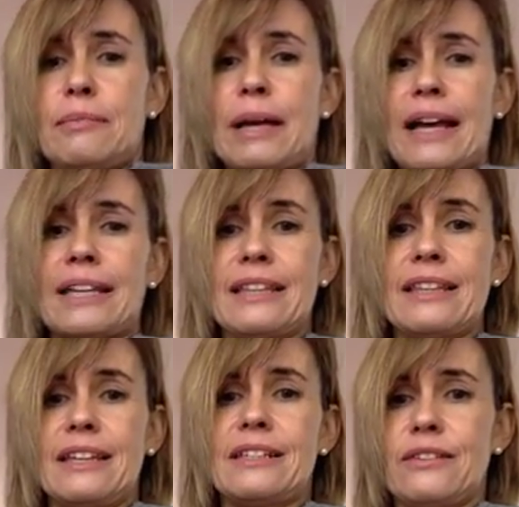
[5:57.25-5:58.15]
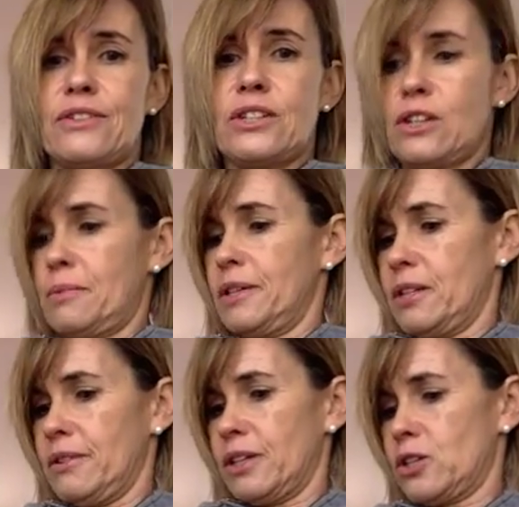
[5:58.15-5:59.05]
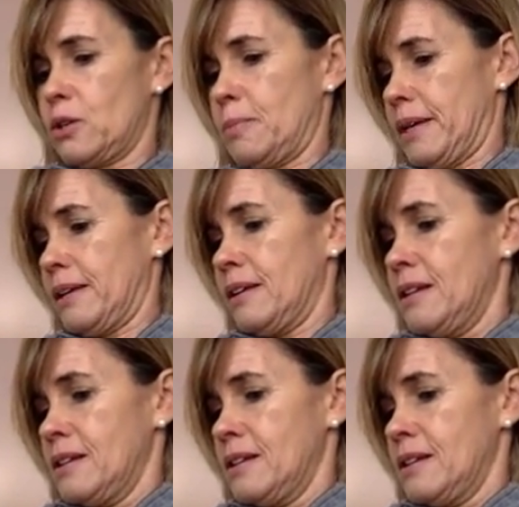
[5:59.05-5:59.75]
packing these every time you're going shopping.